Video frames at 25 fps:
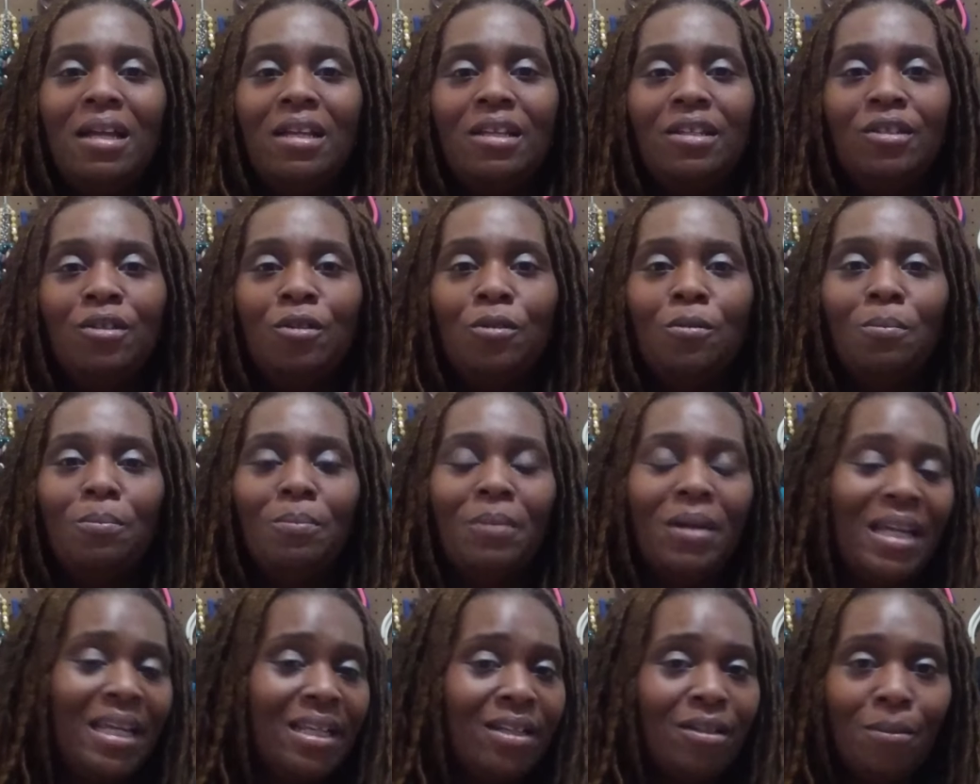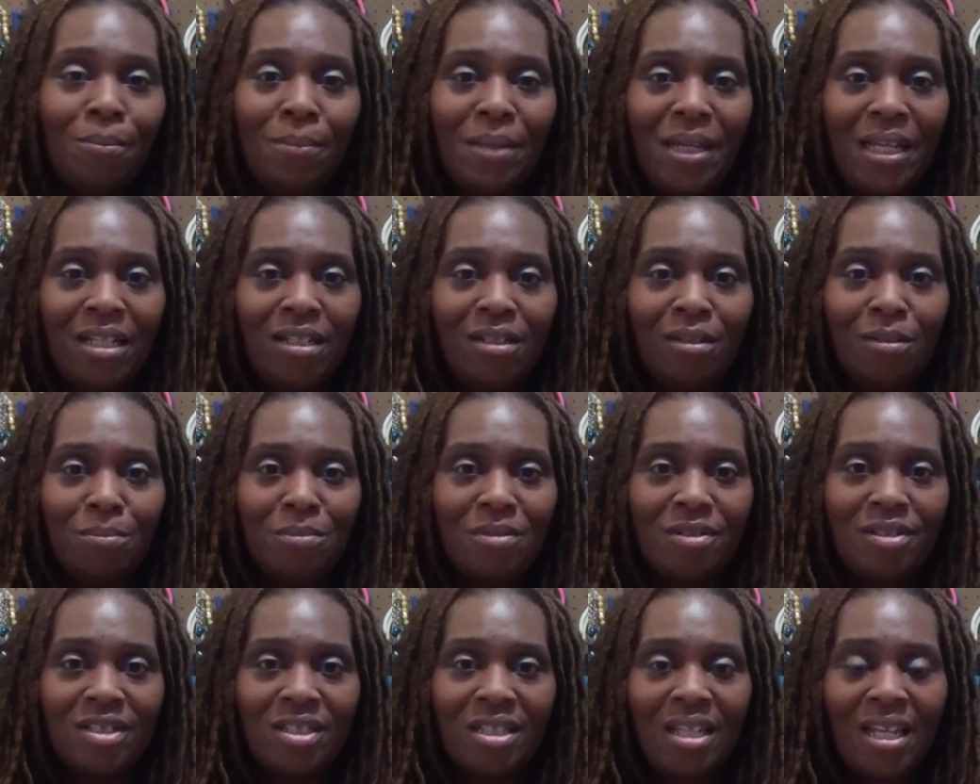You made a
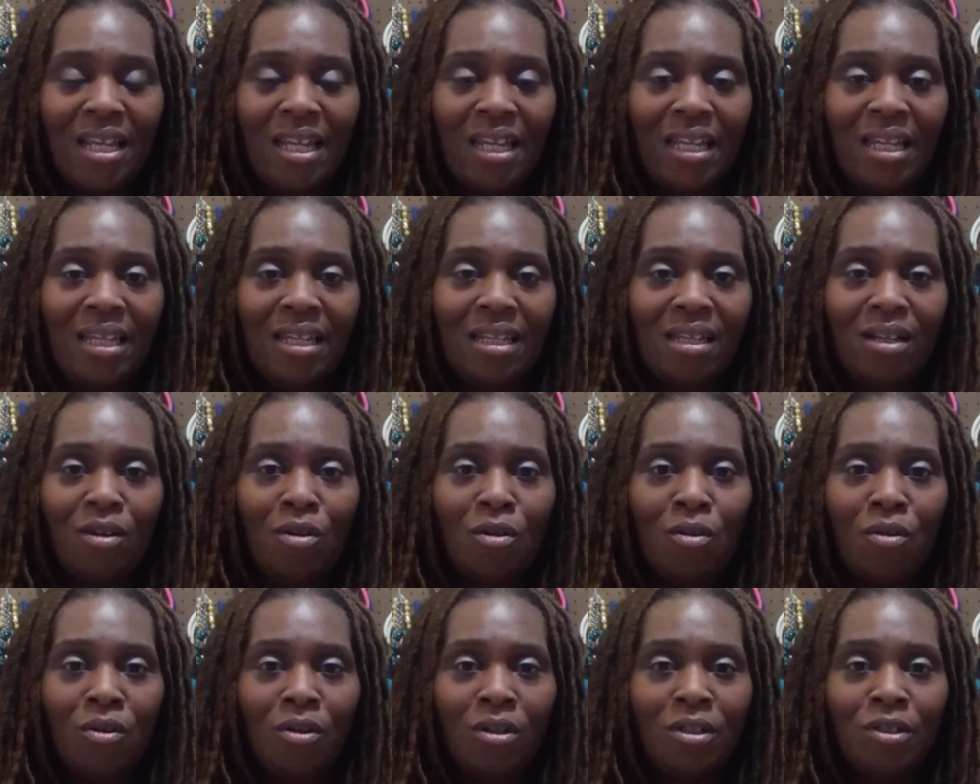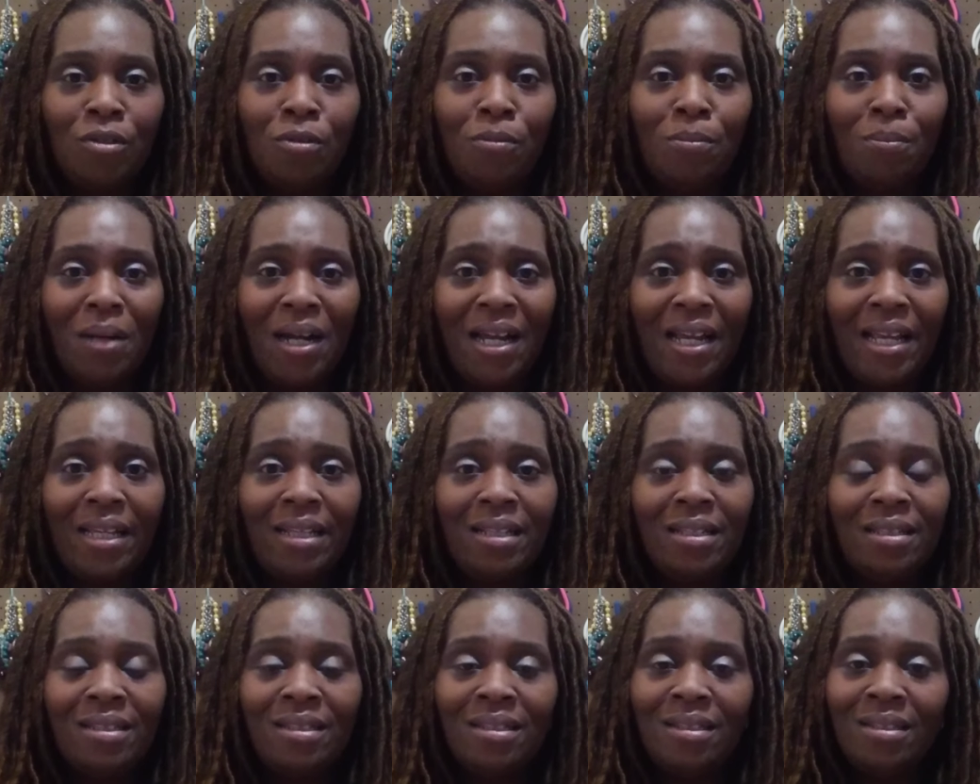mistake, or you
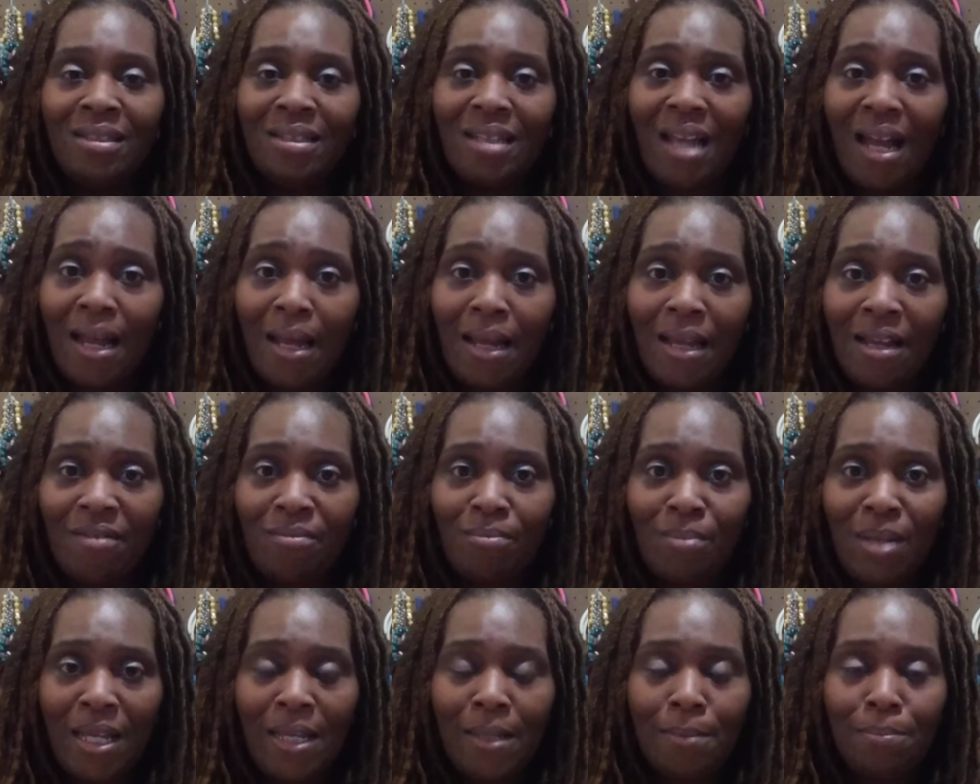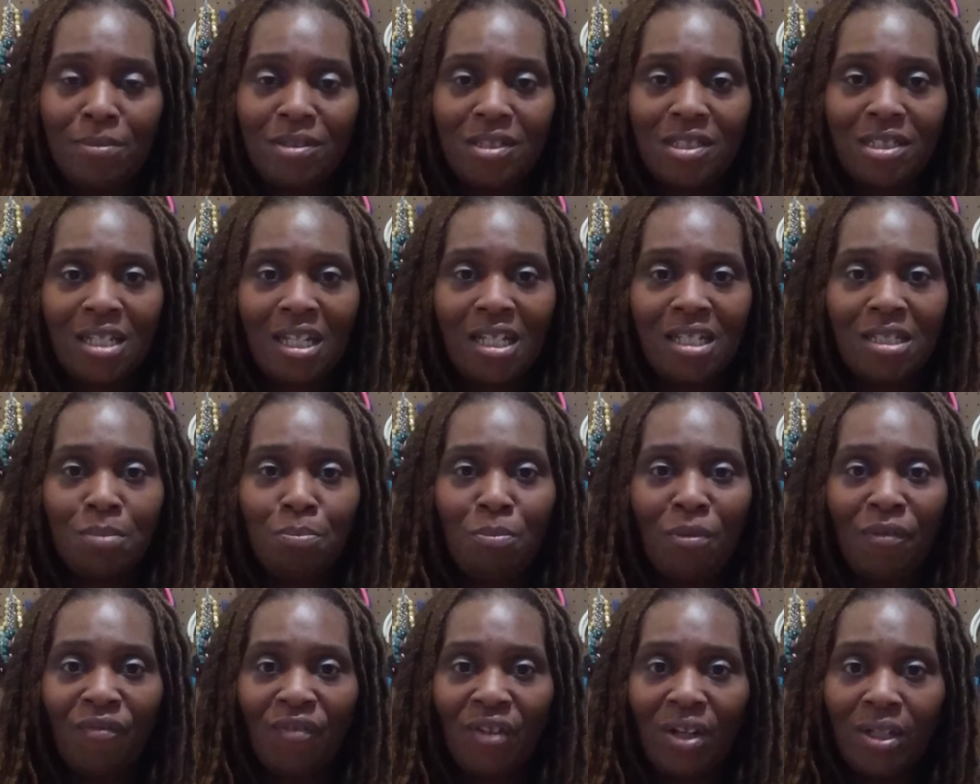might not have made mistakes
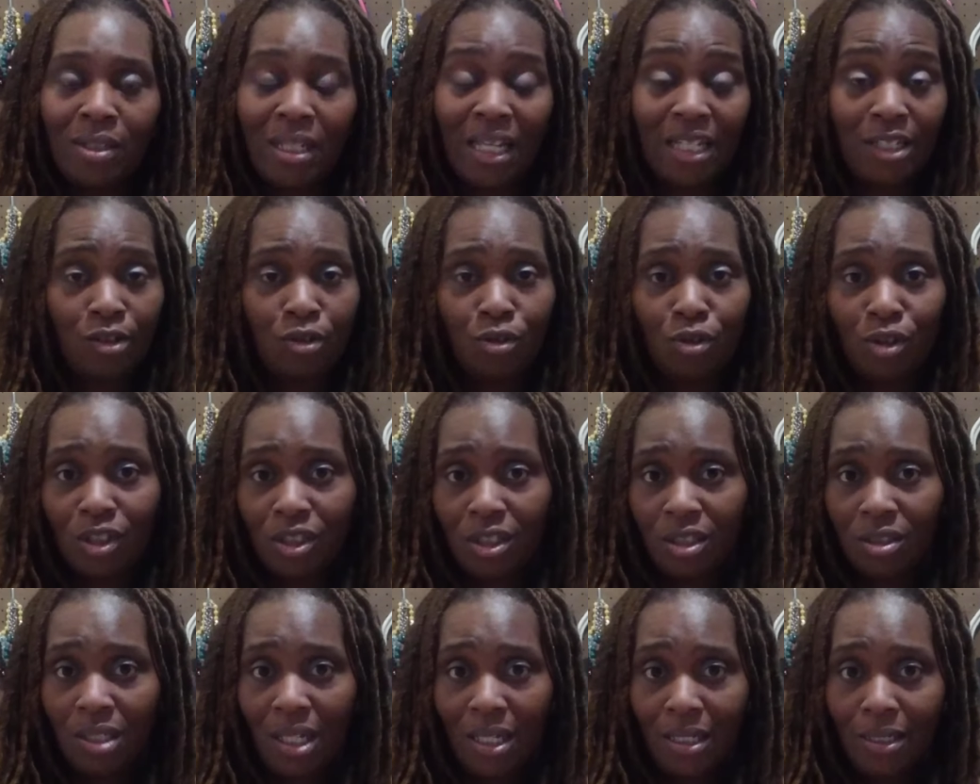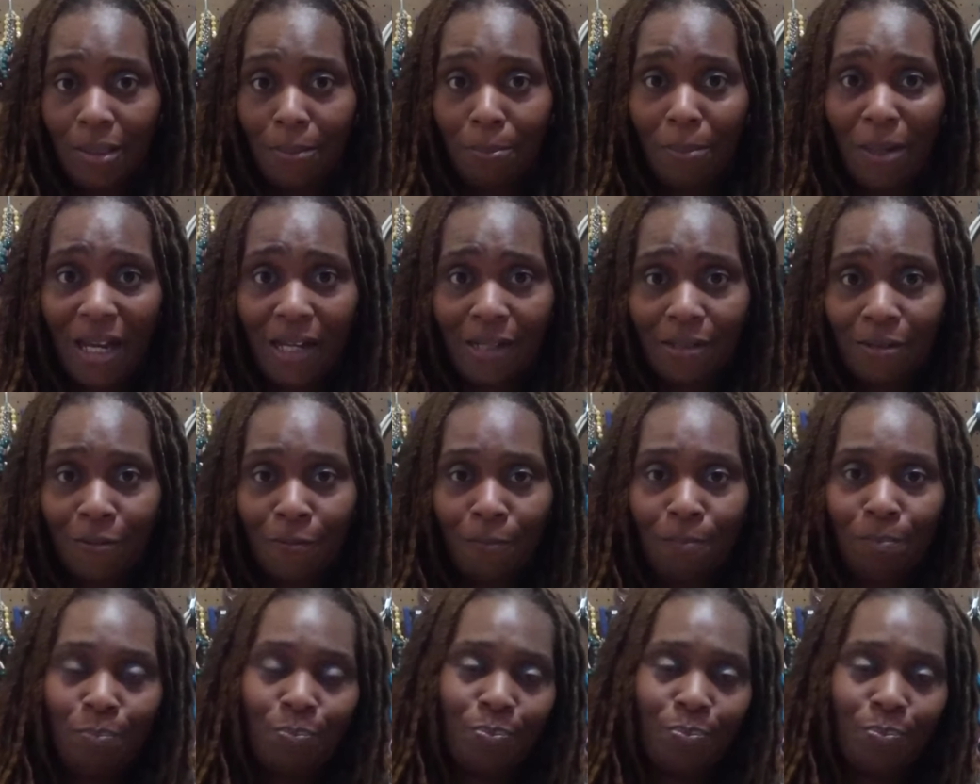but felt like you could have done it better.